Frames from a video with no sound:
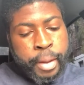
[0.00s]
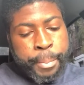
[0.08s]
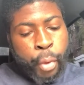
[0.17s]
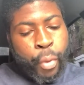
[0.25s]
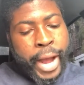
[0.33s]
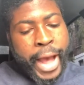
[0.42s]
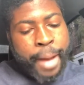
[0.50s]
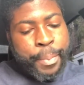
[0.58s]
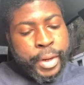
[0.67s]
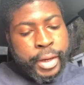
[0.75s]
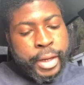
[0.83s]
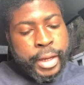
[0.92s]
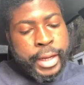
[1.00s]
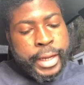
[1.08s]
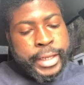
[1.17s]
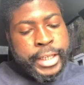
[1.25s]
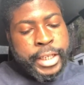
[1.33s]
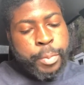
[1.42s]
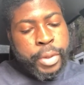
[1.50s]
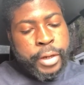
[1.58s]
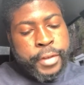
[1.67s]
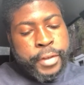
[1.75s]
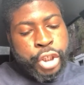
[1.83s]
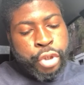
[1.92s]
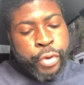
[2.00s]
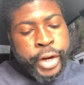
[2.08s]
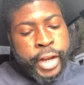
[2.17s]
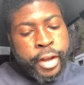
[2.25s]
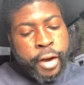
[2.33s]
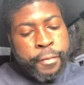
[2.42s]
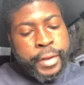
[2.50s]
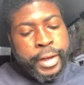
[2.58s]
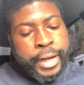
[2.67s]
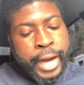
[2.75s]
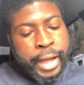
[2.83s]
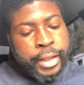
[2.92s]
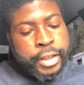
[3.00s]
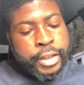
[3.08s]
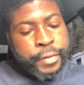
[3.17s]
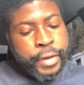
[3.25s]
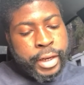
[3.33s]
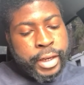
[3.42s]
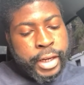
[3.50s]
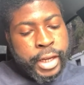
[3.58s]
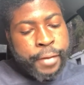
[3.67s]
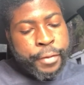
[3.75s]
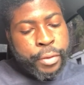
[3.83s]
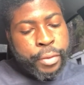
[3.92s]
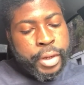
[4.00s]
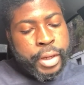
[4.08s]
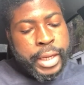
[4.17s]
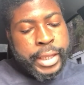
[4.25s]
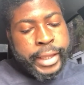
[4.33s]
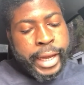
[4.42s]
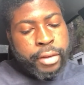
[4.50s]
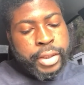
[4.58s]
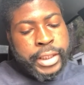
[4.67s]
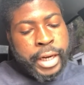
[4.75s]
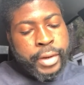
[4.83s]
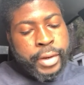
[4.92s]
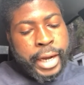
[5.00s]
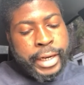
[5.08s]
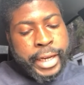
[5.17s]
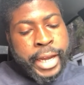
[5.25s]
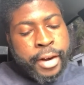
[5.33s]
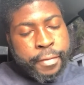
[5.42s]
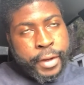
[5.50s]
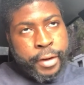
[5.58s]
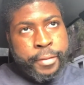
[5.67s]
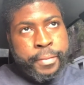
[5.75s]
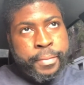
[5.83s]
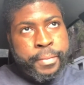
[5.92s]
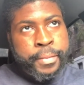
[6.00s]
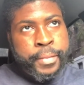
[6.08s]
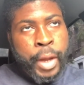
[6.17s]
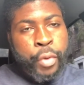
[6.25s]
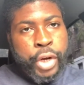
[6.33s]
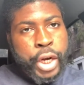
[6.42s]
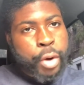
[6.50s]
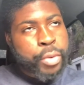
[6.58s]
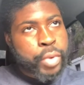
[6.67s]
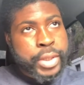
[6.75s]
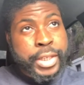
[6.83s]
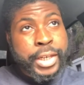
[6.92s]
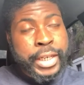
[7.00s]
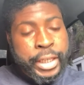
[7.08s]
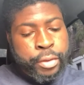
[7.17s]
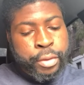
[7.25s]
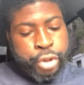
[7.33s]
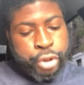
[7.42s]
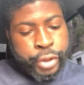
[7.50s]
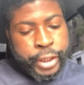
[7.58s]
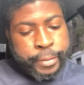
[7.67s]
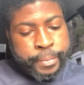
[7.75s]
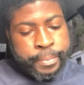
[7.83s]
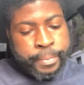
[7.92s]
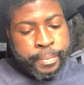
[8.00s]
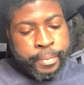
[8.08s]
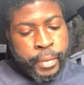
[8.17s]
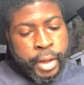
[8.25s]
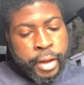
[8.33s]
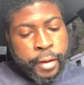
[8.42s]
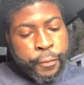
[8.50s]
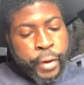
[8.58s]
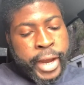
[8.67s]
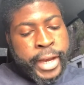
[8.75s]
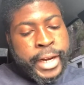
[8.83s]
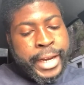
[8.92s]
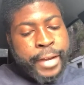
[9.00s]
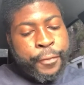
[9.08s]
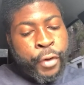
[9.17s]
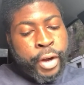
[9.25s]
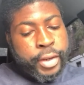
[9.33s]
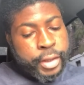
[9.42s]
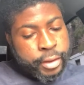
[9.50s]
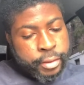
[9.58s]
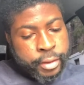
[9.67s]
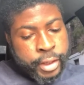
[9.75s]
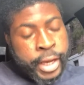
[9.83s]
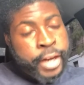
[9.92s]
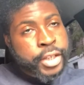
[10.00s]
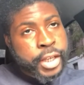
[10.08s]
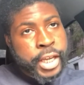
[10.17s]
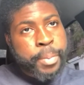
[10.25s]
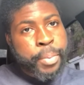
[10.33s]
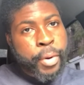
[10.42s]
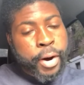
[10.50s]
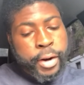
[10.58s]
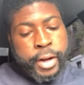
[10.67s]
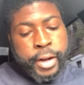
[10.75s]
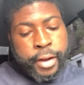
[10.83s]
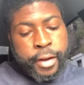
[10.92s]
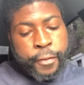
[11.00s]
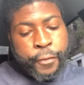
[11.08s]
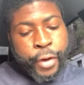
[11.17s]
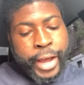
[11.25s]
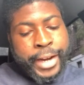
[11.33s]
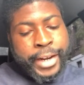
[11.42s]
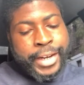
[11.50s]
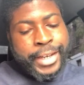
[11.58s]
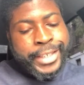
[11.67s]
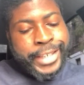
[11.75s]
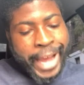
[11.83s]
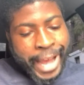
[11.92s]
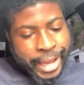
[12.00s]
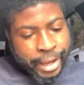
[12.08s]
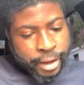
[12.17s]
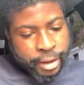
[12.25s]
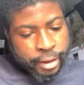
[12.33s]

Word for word: But what happened? It says, But of the tree of the knowledge of good and evil thou shalt not eat of it. And we know it wasn't a literal tree. For in for here's the key part. For in the day